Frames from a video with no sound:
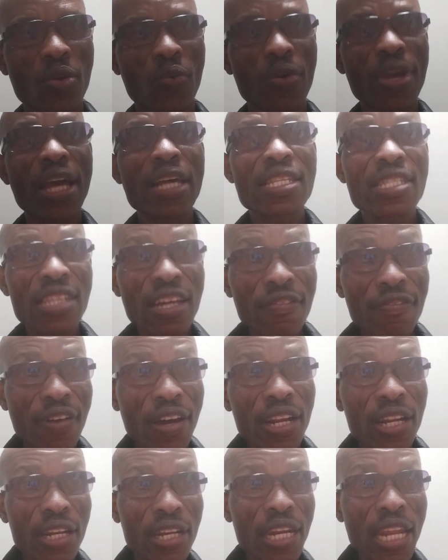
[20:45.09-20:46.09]
We are
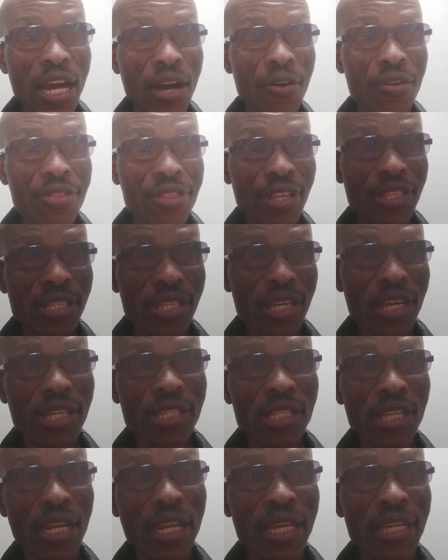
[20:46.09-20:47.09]
suffering now, 30
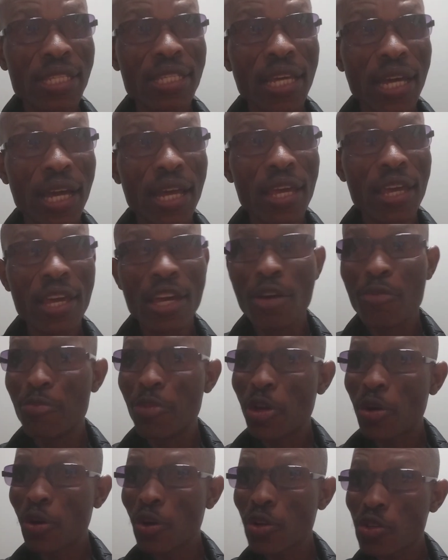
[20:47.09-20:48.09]
years later,
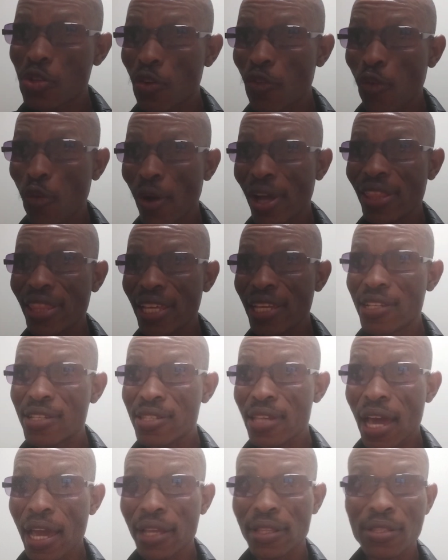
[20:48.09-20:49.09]
because of what they
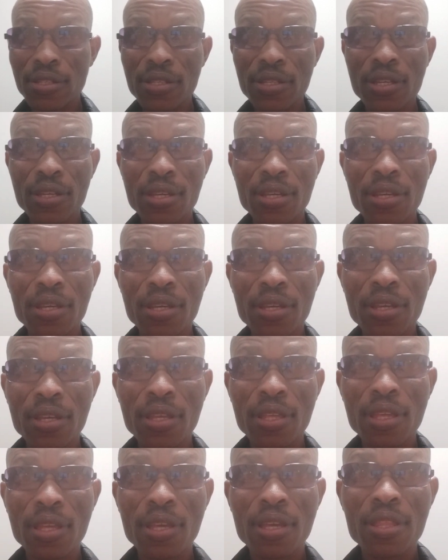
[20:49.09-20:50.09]
signed
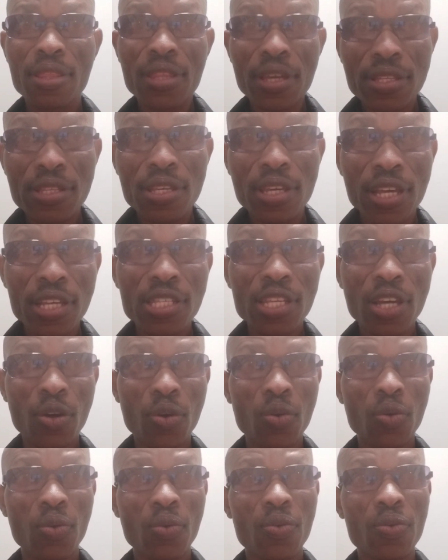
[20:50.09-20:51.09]
30 years
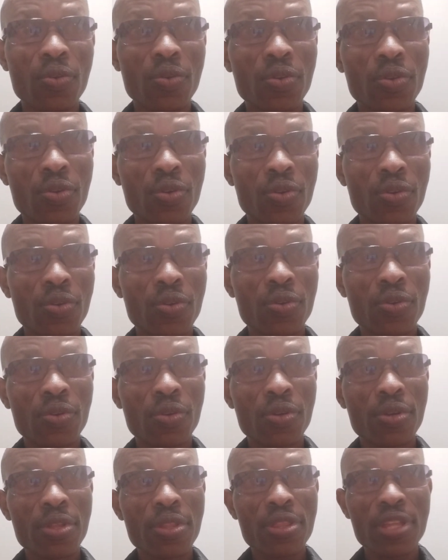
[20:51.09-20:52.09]
ago,
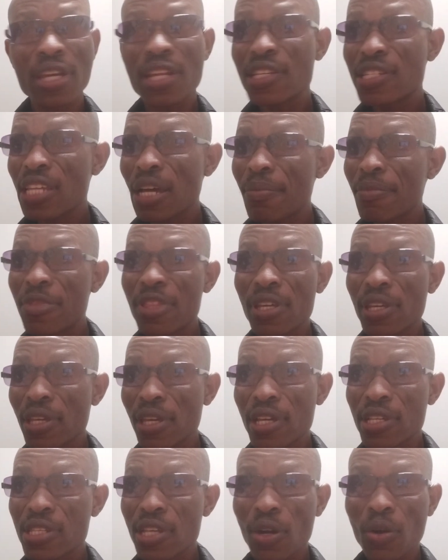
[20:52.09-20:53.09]

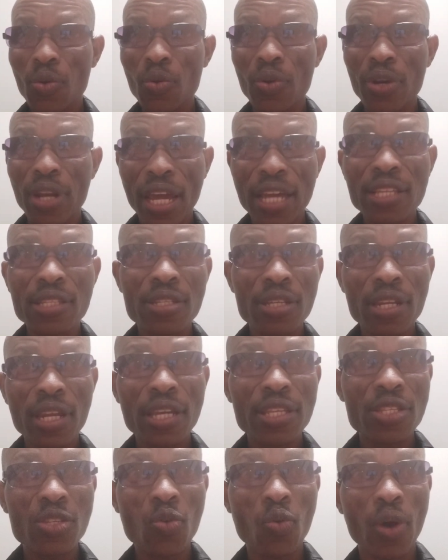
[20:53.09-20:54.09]
30-something years ago,
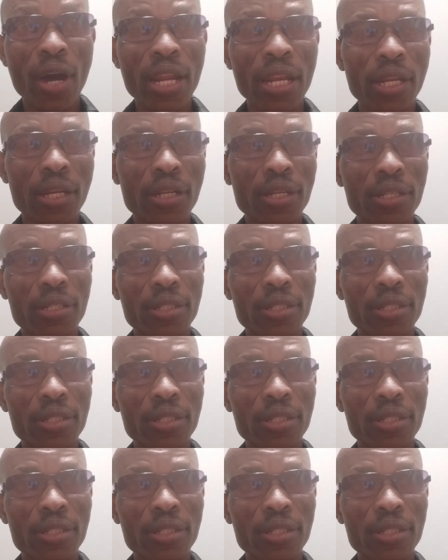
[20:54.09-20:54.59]
1991.